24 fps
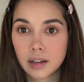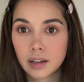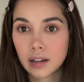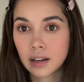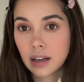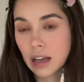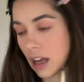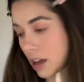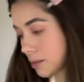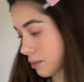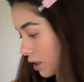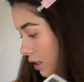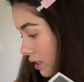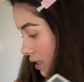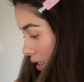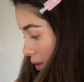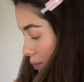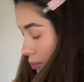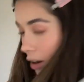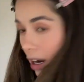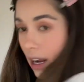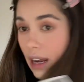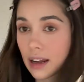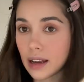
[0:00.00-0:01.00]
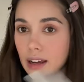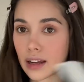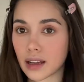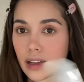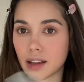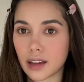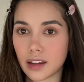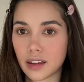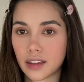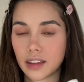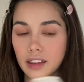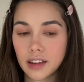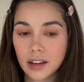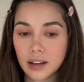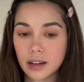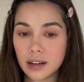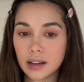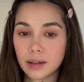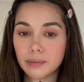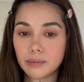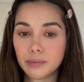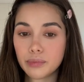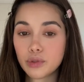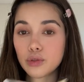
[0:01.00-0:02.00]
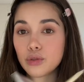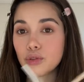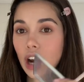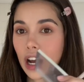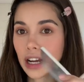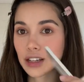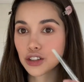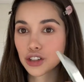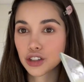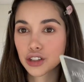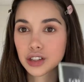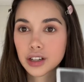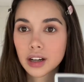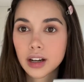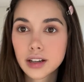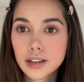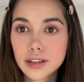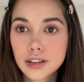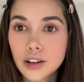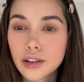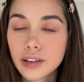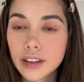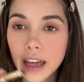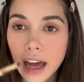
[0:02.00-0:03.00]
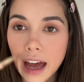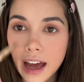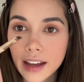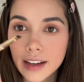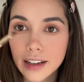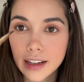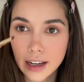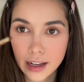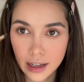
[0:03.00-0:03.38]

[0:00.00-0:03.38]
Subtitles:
I'm gonna spray the brush so that